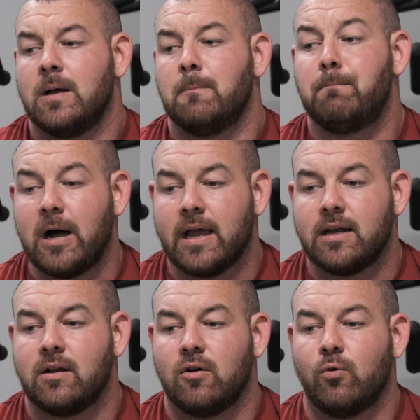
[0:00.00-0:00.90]
but
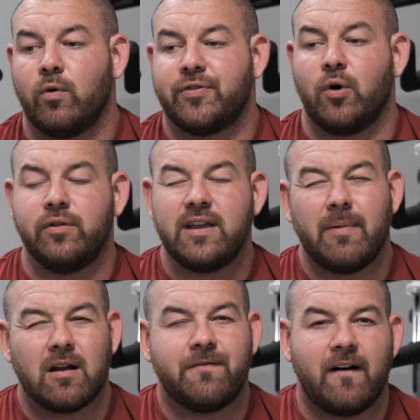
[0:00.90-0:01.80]
with only
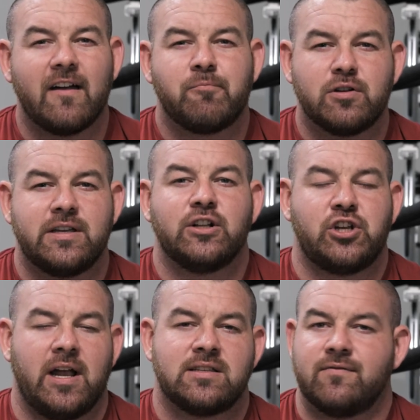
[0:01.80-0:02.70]
about a 5%
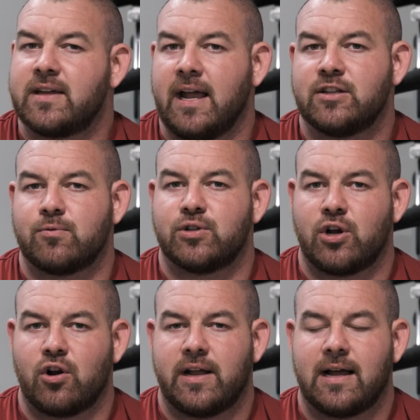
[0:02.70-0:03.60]
chance of the cancer
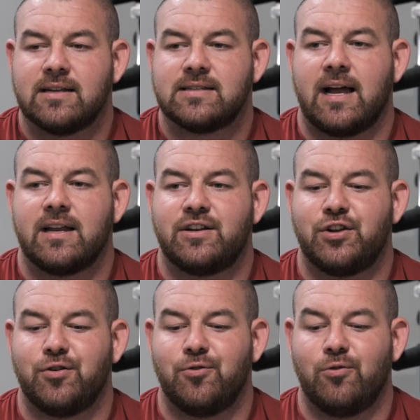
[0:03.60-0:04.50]
returning, I decided
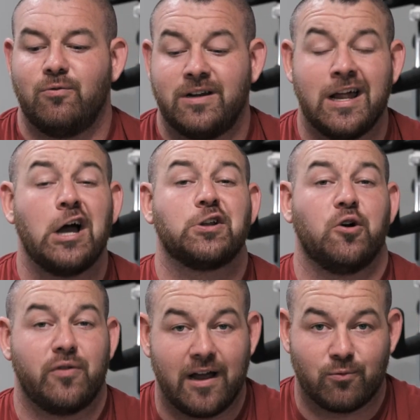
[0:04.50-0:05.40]
to not
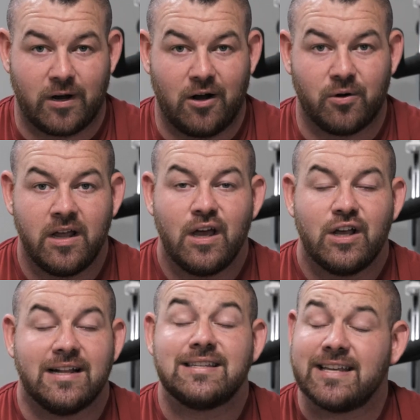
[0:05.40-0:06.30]
go that route.
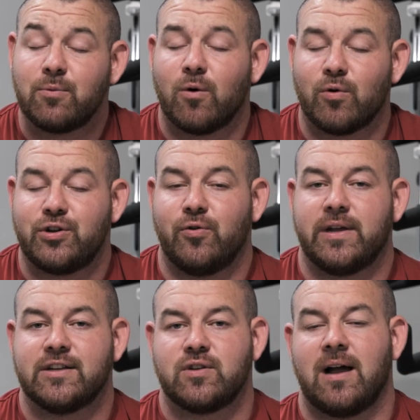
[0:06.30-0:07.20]
Instead, what we're
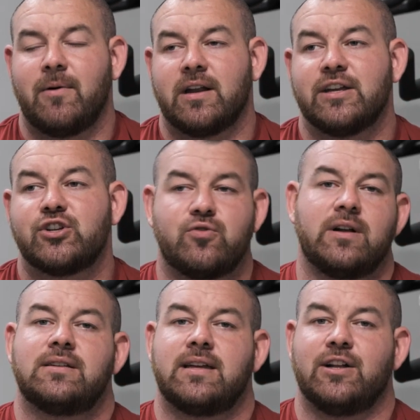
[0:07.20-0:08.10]
doing is I'm on a
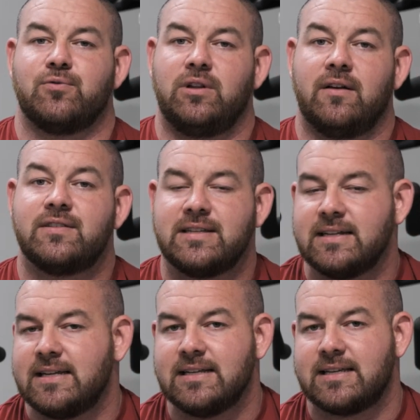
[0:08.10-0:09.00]
strict schedule of
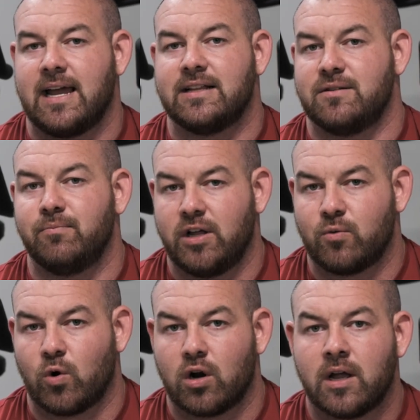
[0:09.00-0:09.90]
CT scans and
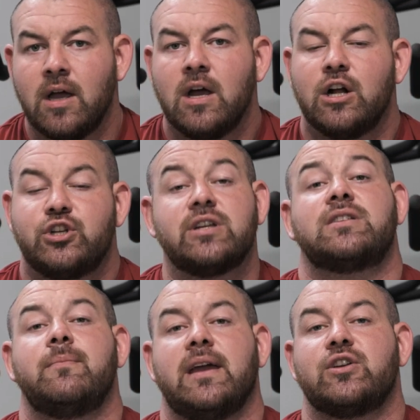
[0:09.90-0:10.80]
blood work
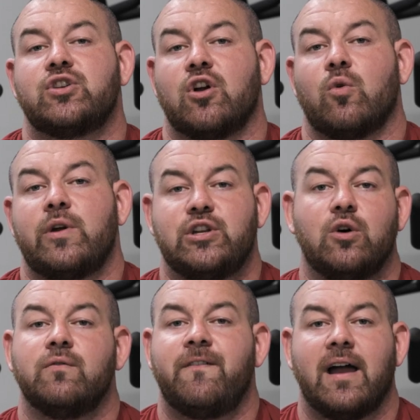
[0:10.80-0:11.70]
just to make sure we
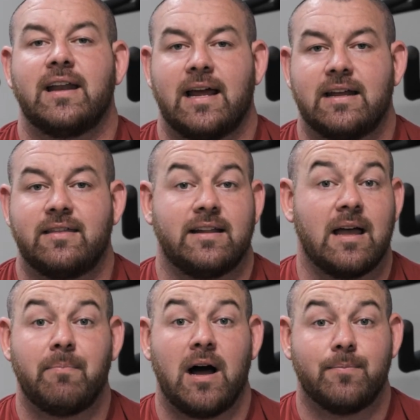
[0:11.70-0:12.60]
don't find anything
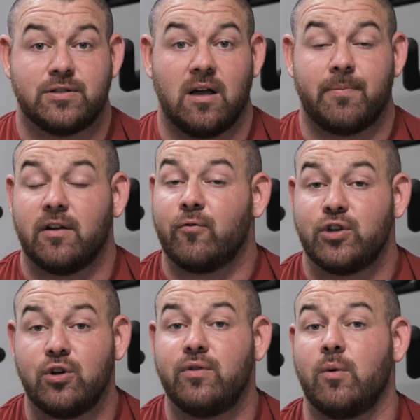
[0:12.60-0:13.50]
that pops up. And if we
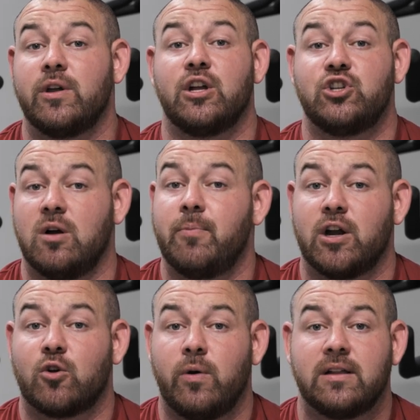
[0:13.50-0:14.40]
do, then we can jump
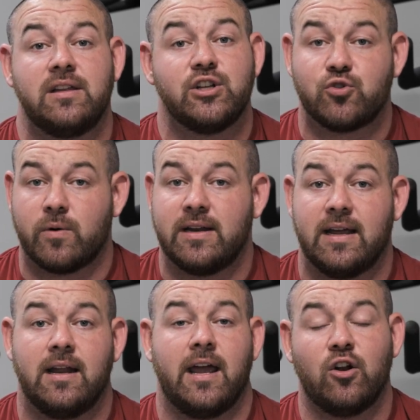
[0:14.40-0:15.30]
on it quickly, treat
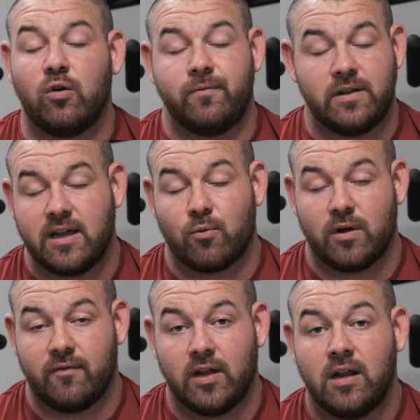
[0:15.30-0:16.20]
it, and hopefully get
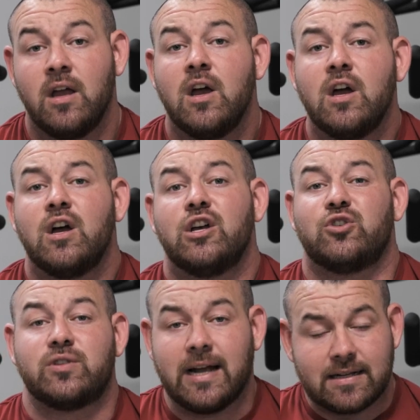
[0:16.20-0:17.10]
rid of it.
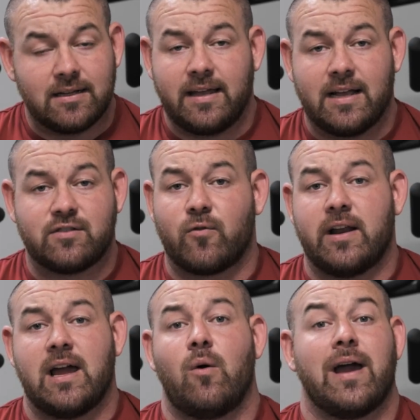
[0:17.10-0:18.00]
So technically, as of
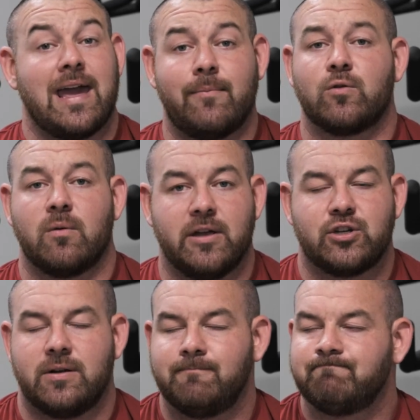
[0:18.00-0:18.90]
right now, I am in
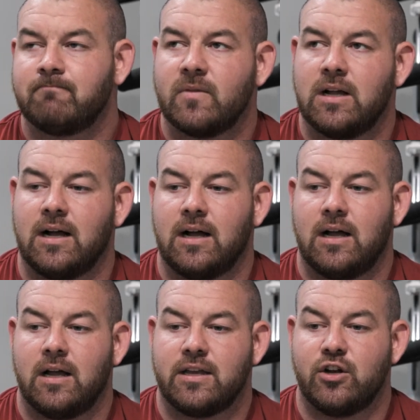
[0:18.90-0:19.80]
remission.
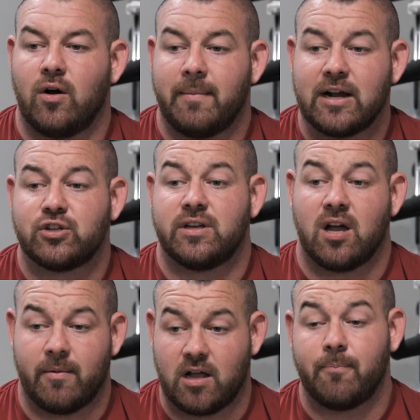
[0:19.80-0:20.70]
I'm actually
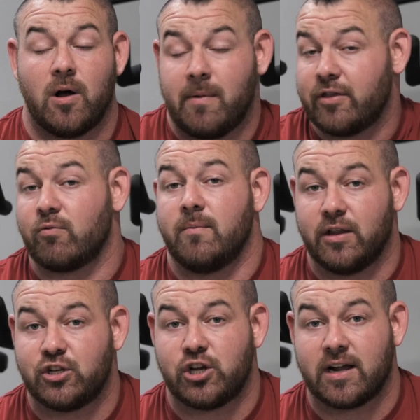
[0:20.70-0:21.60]
coming on my
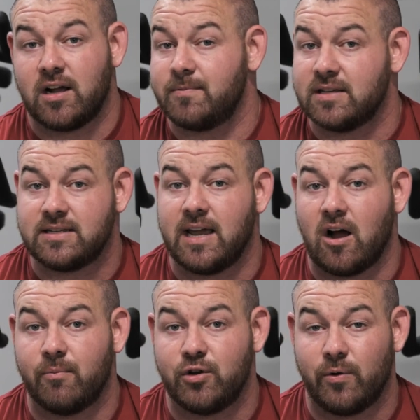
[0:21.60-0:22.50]
3-month checkup to see
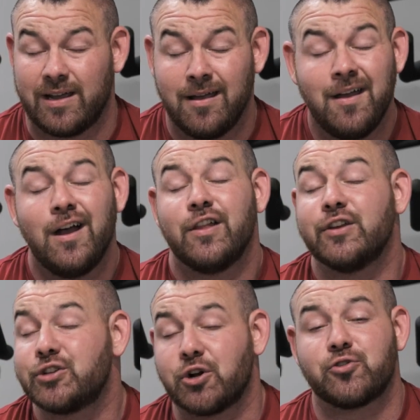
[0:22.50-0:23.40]
how I'm doing.
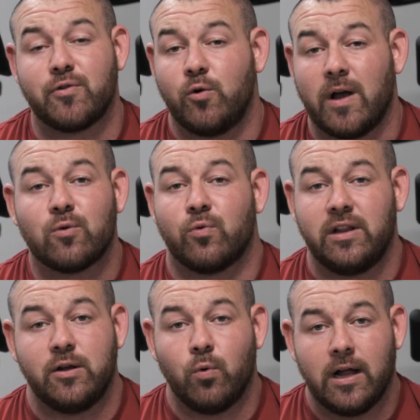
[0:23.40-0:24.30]
The surgery went
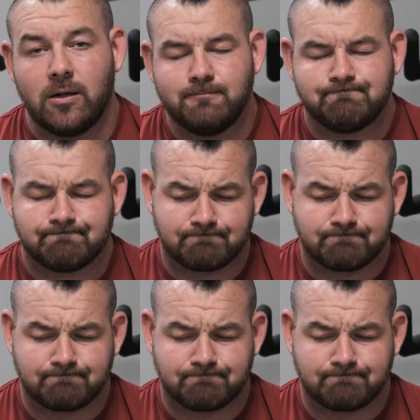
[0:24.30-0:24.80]
really well.